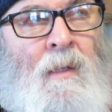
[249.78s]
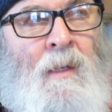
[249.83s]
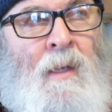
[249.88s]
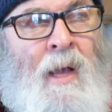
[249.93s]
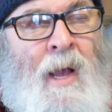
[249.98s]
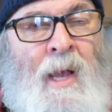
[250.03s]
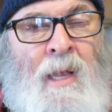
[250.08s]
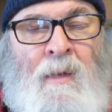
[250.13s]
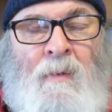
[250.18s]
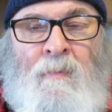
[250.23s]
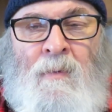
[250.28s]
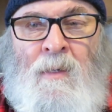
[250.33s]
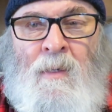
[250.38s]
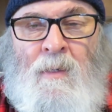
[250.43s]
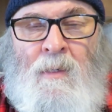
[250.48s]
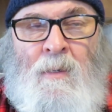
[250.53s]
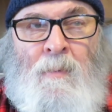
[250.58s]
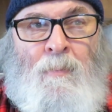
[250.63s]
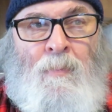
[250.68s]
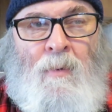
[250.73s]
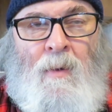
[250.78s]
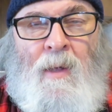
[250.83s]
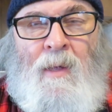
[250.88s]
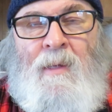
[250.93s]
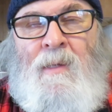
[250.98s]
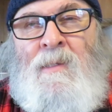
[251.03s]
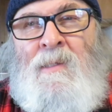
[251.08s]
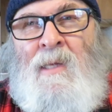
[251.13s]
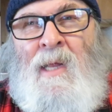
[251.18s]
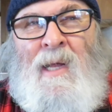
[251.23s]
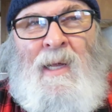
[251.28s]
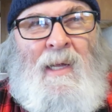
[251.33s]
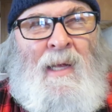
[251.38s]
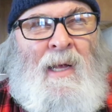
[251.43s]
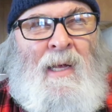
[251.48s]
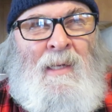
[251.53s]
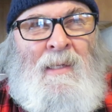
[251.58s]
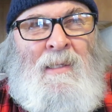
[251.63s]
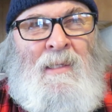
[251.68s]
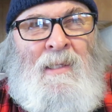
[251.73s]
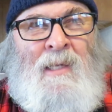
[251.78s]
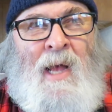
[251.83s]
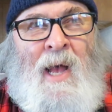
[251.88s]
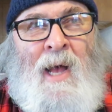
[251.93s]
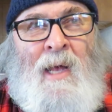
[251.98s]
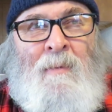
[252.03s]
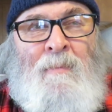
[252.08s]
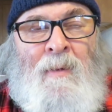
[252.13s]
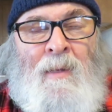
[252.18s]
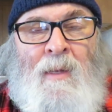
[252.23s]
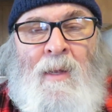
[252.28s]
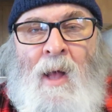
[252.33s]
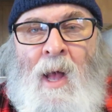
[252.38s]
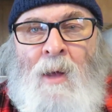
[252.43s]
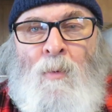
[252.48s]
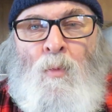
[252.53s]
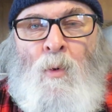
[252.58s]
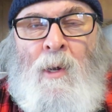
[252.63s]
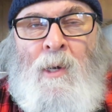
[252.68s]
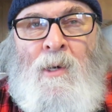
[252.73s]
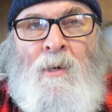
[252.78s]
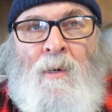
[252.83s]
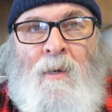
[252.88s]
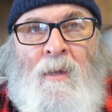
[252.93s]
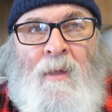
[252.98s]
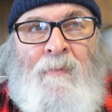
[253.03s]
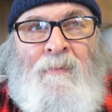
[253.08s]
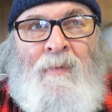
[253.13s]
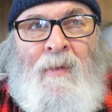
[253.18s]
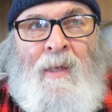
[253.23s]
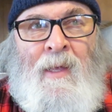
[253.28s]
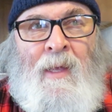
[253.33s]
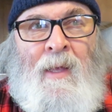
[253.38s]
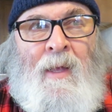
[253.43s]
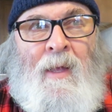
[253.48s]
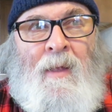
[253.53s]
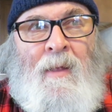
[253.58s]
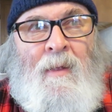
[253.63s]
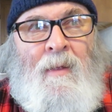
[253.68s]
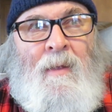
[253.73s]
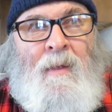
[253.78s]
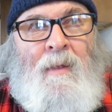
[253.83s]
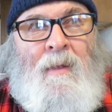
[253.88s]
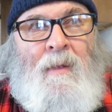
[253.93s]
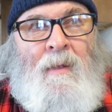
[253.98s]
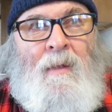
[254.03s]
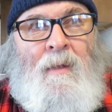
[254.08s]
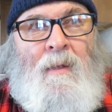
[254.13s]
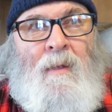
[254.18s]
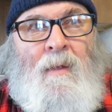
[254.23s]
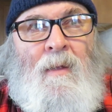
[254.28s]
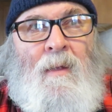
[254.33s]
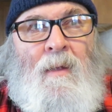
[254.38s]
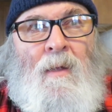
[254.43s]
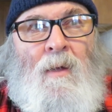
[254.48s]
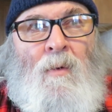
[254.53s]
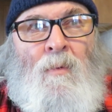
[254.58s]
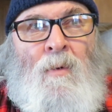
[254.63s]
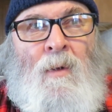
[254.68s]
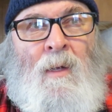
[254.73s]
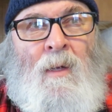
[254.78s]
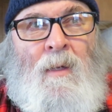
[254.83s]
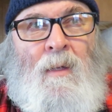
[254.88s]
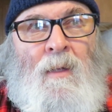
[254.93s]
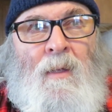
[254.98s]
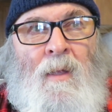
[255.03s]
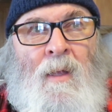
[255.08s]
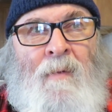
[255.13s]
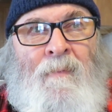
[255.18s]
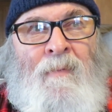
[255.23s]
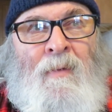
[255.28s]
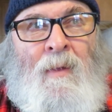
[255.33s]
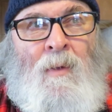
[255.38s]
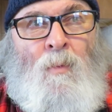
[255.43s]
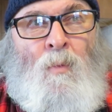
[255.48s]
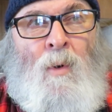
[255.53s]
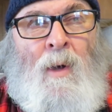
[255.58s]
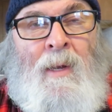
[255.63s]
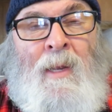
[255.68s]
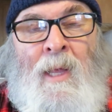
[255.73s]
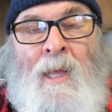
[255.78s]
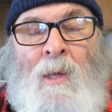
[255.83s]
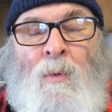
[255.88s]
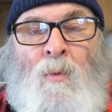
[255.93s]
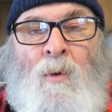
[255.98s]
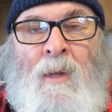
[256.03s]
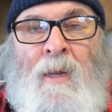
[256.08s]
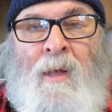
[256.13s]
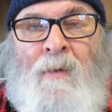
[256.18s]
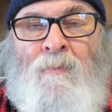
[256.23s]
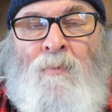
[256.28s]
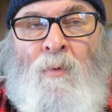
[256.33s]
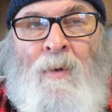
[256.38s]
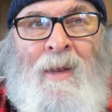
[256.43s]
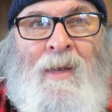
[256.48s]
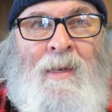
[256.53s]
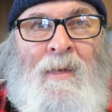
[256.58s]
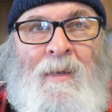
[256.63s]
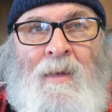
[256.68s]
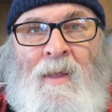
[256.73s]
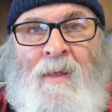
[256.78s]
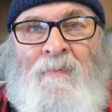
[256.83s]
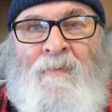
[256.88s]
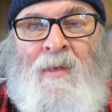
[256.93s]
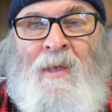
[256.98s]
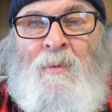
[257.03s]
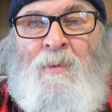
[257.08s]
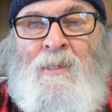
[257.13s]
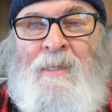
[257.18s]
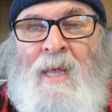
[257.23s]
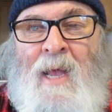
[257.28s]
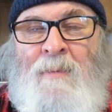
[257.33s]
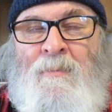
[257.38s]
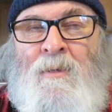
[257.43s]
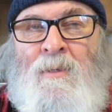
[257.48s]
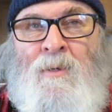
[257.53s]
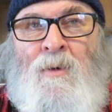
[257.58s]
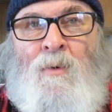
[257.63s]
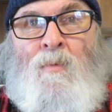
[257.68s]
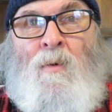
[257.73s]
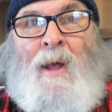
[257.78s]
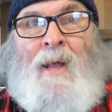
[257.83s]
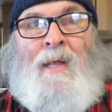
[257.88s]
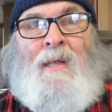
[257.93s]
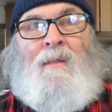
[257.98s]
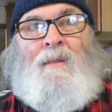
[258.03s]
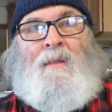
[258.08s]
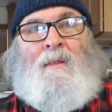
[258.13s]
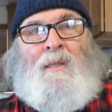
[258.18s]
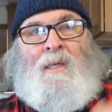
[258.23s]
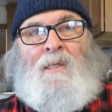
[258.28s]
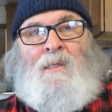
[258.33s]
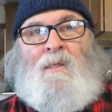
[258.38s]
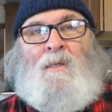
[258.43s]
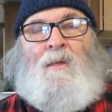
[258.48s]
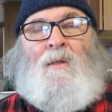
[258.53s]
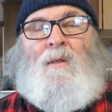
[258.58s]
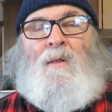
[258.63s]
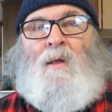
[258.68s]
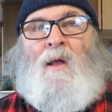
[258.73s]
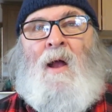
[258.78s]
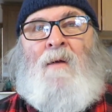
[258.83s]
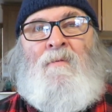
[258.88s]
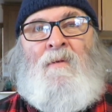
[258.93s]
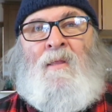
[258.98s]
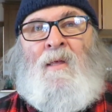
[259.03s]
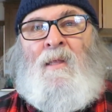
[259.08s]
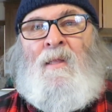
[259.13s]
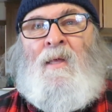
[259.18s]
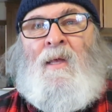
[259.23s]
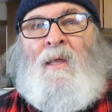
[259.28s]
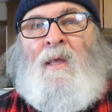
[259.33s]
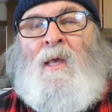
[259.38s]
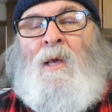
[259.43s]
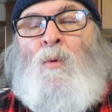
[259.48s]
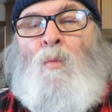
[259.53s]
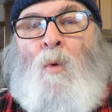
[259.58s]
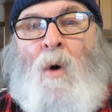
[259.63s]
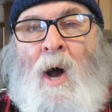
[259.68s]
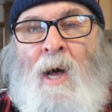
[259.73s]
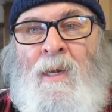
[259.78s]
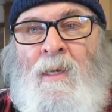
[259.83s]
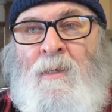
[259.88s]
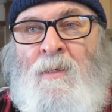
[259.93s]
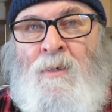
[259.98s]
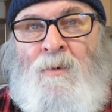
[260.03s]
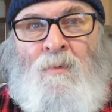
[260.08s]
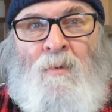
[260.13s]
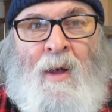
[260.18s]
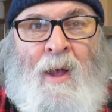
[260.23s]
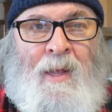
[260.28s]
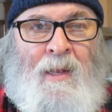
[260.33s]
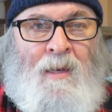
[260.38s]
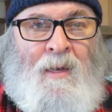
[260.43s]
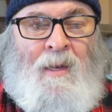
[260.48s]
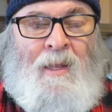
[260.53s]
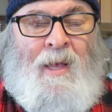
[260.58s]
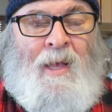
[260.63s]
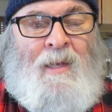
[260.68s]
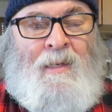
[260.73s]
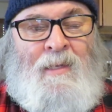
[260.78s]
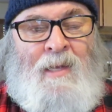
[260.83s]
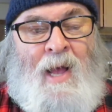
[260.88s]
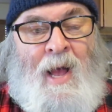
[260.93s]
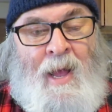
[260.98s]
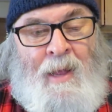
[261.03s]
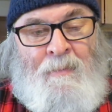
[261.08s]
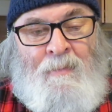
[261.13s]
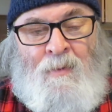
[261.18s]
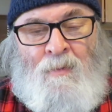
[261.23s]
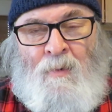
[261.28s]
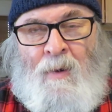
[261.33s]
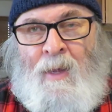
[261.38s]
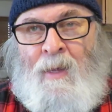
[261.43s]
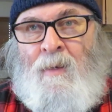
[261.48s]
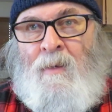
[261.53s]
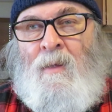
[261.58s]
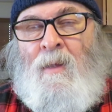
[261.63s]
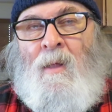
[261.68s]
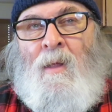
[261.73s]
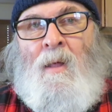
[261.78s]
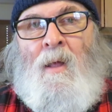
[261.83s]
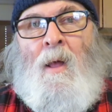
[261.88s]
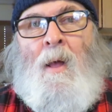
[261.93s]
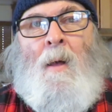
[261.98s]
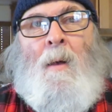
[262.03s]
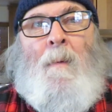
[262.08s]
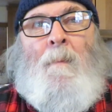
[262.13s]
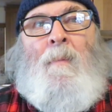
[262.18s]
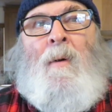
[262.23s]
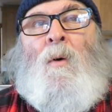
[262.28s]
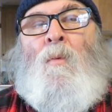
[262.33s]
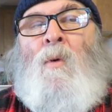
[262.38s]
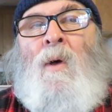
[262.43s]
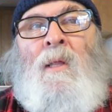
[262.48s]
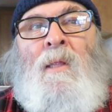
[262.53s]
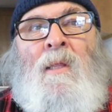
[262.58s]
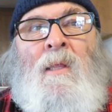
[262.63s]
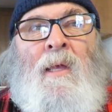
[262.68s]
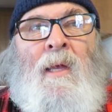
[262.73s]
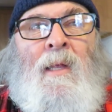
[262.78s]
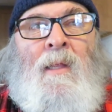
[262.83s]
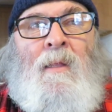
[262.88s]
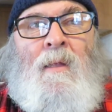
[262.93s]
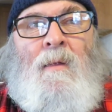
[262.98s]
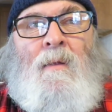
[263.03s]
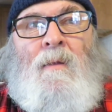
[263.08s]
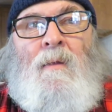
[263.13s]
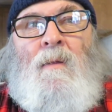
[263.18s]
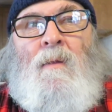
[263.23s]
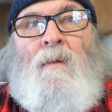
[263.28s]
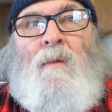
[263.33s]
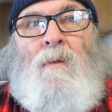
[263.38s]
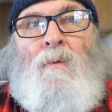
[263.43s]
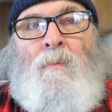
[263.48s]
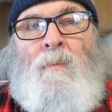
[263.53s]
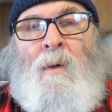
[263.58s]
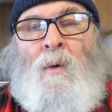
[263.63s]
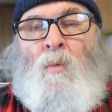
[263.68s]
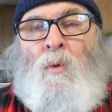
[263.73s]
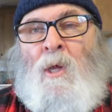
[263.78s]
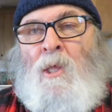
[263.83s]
kind of it's not kind of sad but i wonder if he what if what he would have written if he was able to write the everything that he wanted to write and he had time to write but one thing but